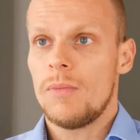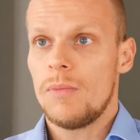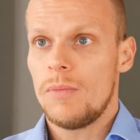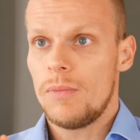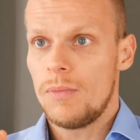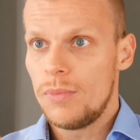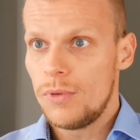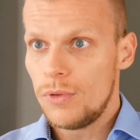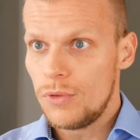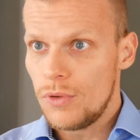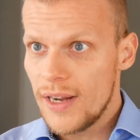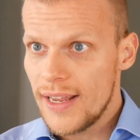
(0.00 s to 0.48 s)

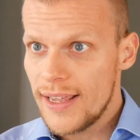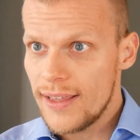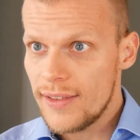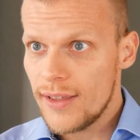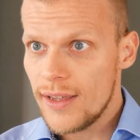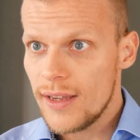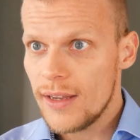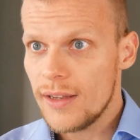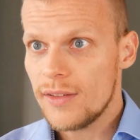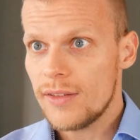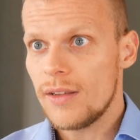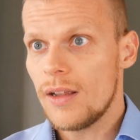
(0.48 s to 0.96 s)

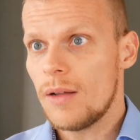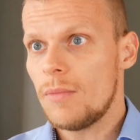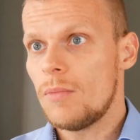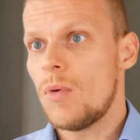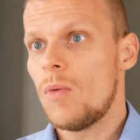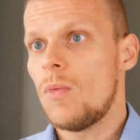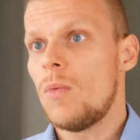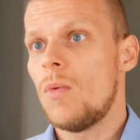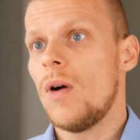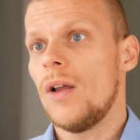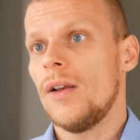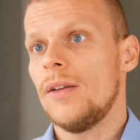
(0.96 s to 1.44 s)
Breathing is number
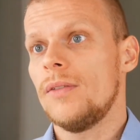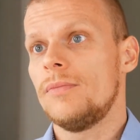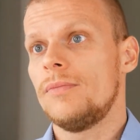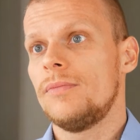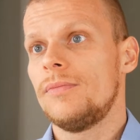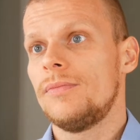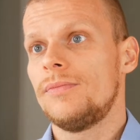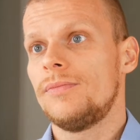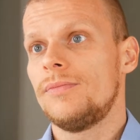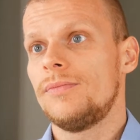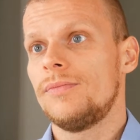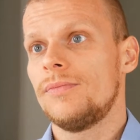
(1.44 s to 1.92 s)
one
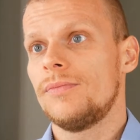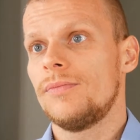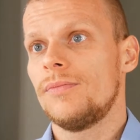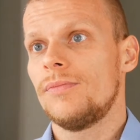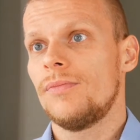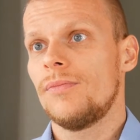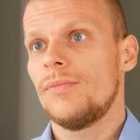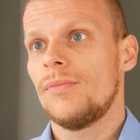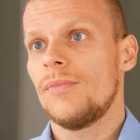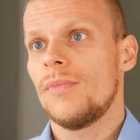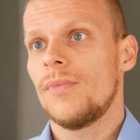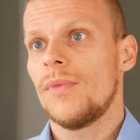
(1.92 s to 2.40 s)

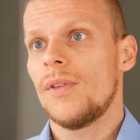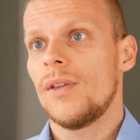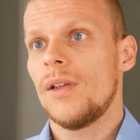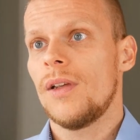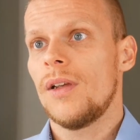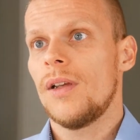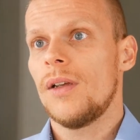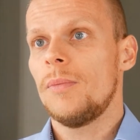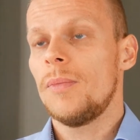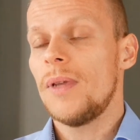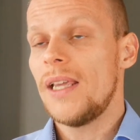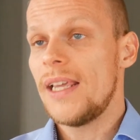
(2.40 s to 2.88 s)

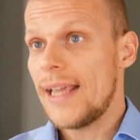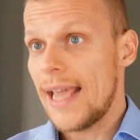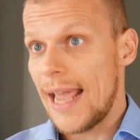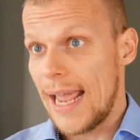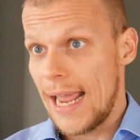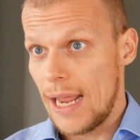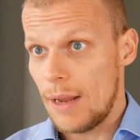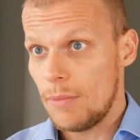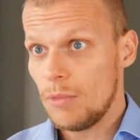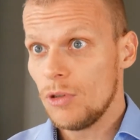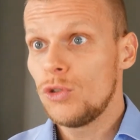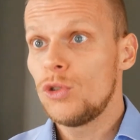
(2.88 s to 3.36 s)
being
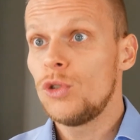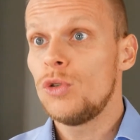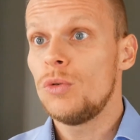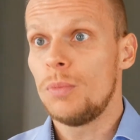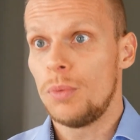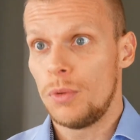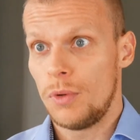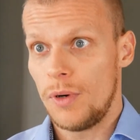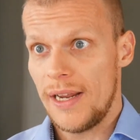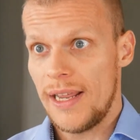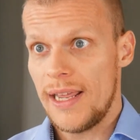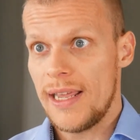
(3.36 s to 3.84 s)
able to
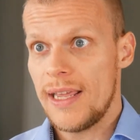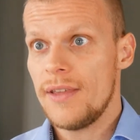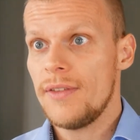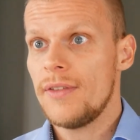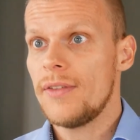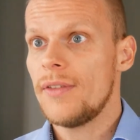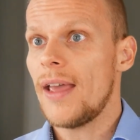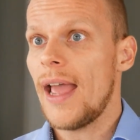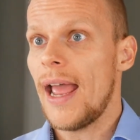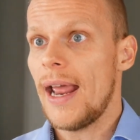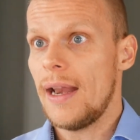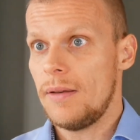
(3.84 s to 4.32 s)
breathe
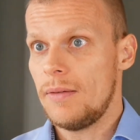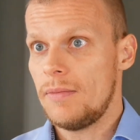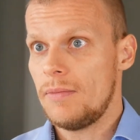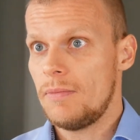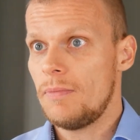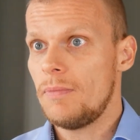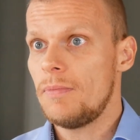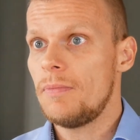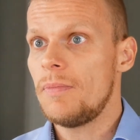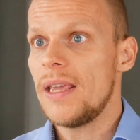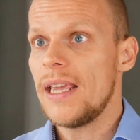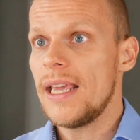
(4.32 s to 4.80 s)
and
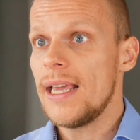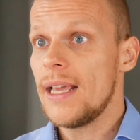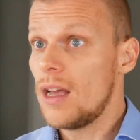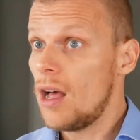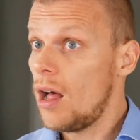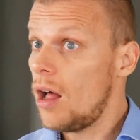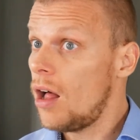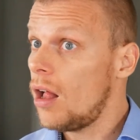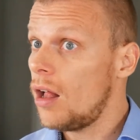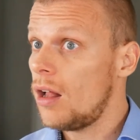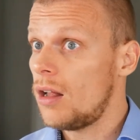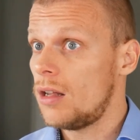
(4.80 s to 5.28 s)
be
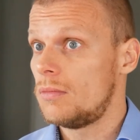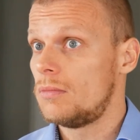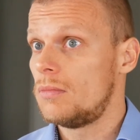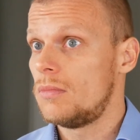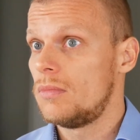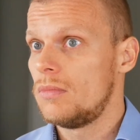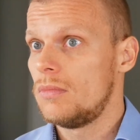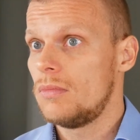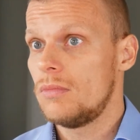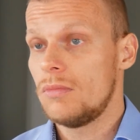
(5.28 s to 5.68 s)
calm.